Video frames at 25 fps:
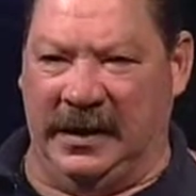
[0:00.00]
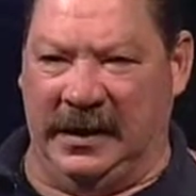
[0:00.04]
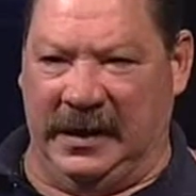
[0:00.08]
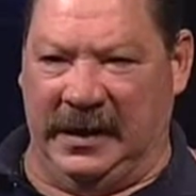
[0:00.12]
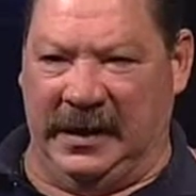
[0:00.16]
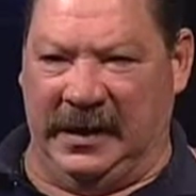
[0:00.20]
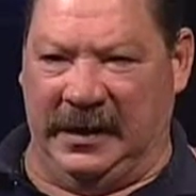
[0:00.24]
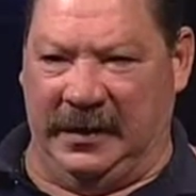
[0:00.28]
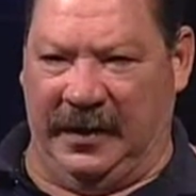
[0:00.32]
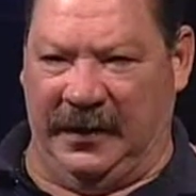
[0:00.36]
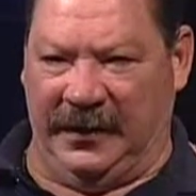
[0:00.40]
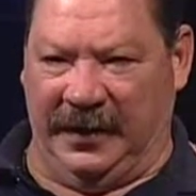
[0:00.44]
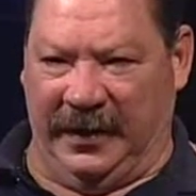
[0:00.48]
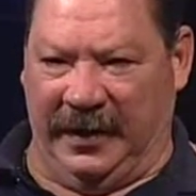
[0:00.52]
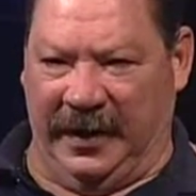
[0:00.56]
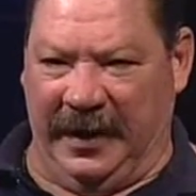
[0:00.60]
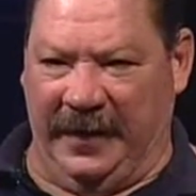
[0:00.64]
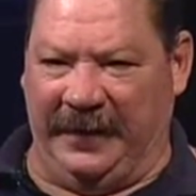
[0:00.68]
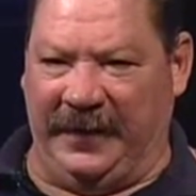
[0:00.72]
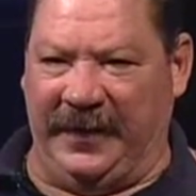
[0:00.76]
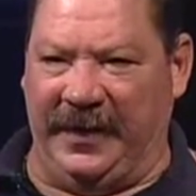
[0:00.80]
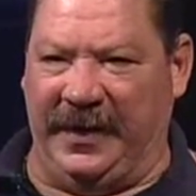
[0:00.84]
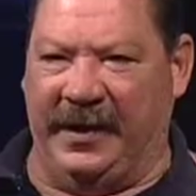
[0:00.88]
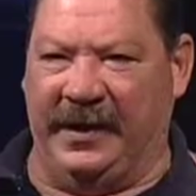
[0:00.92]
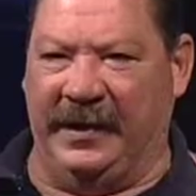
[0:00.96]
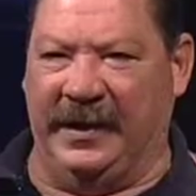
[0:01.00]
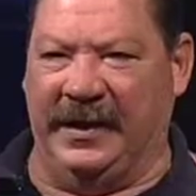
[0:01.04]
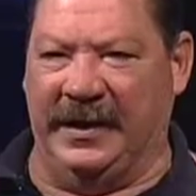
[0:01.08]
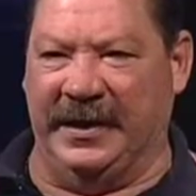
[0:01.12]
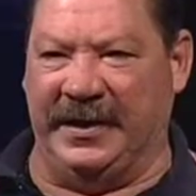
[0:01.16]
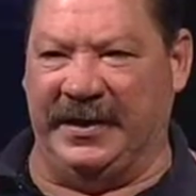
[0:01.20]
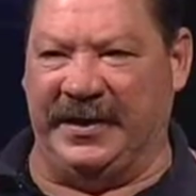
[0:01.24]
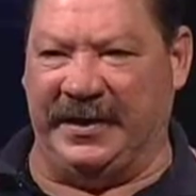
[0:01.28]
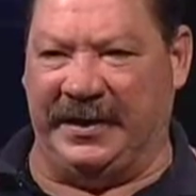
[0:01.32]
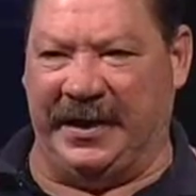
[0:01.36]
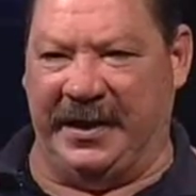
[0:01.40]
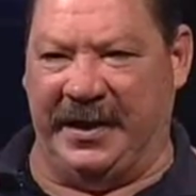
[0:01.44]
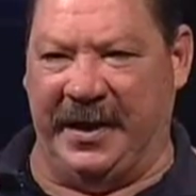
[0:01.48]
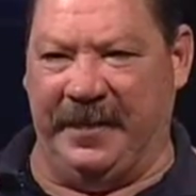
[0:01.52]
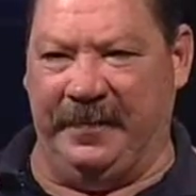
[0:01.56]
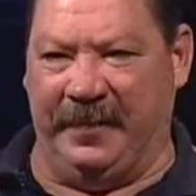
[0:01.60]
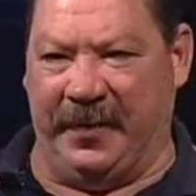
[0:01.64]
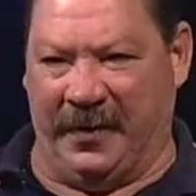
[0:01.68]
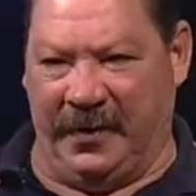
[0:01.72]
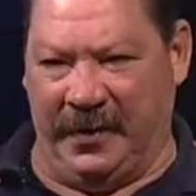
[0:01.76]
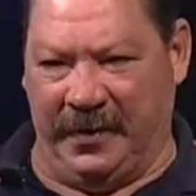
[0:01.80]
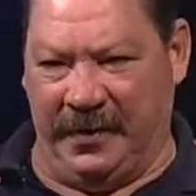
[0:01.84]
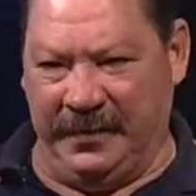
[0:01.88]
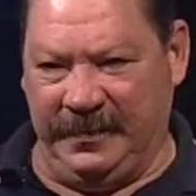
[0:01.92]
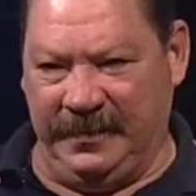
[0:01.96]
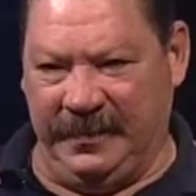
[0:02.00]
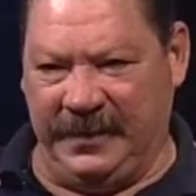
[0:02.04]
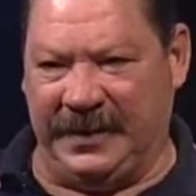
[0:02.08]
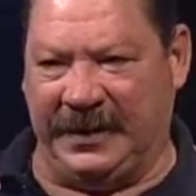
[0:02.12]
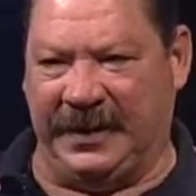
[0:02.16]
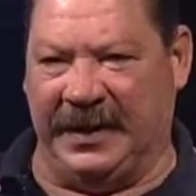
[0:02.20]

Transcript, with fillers: Uh, on the left here is Cindy Byrd.